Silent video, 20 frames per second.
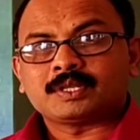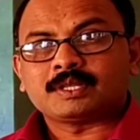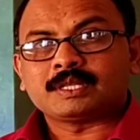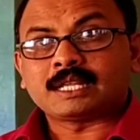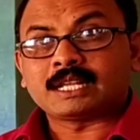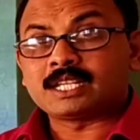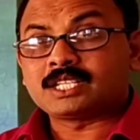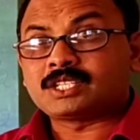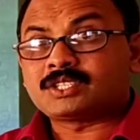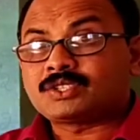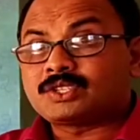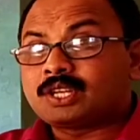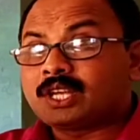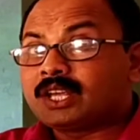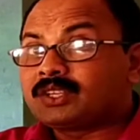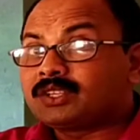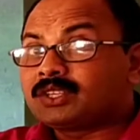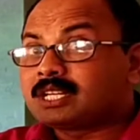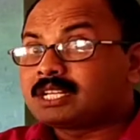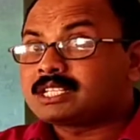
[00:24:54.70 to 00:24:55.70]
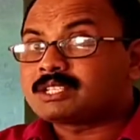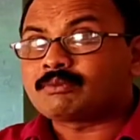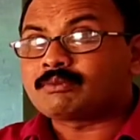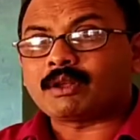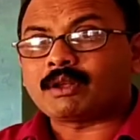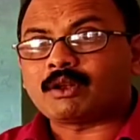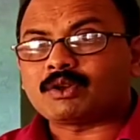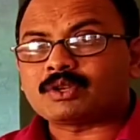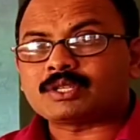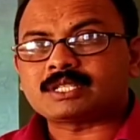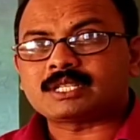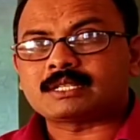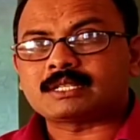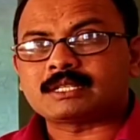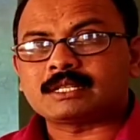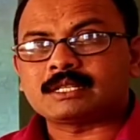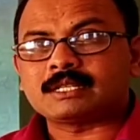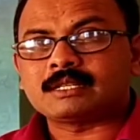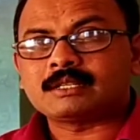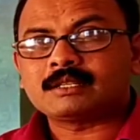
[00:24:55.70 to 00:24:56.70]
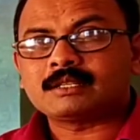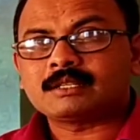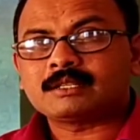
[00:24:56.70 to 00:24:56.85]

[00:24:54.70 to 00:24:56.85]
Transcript: there is change in its velocity.